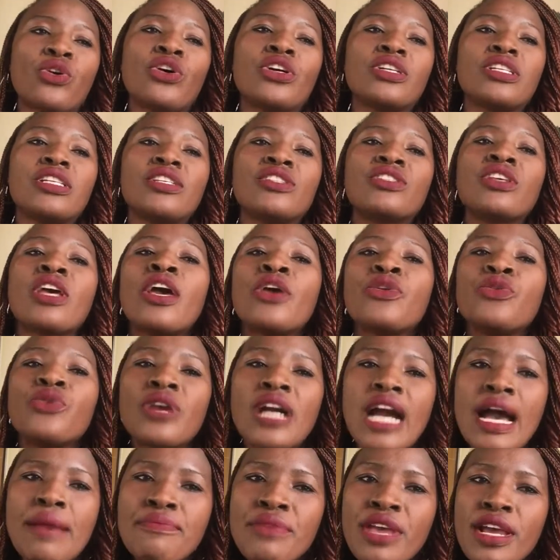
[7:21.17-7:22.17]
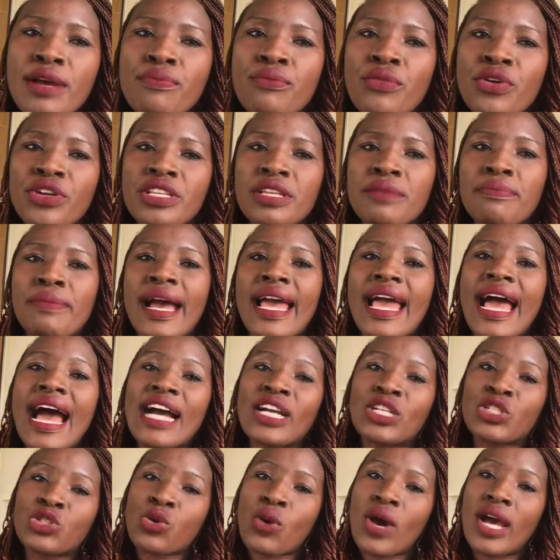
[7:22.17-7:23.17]
is you can make money by
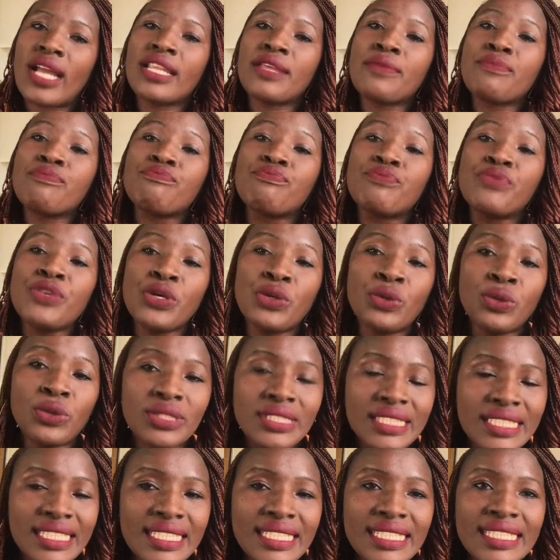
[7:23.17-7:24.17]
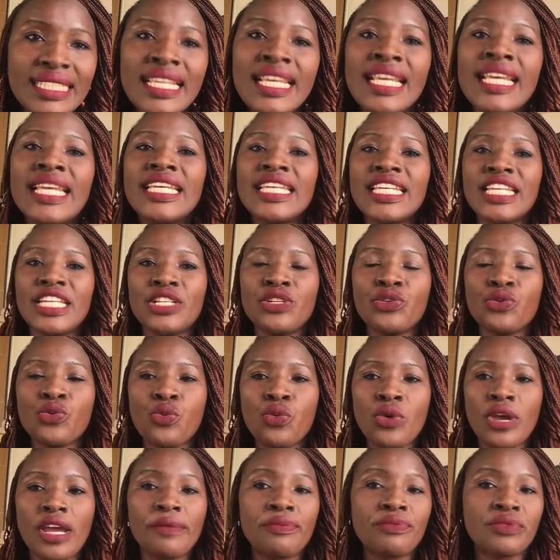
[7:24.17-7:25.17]
actually building in
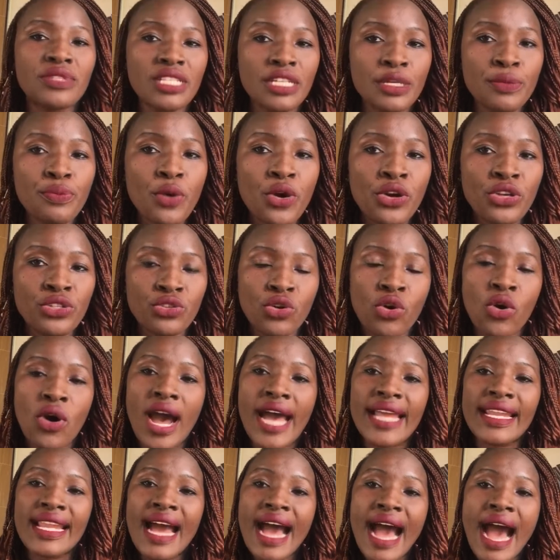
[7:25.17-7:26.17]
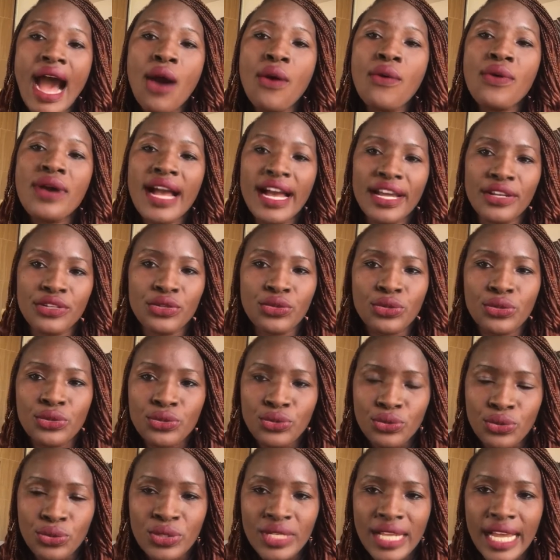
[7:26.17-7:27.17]
Web 3.0. And how can you do
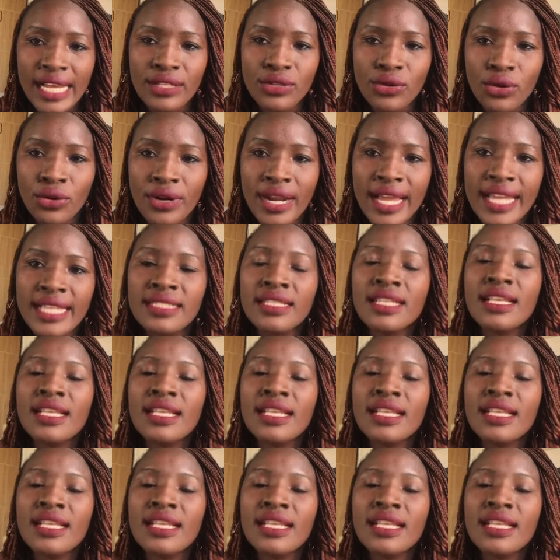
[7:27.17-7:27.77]
that? All right.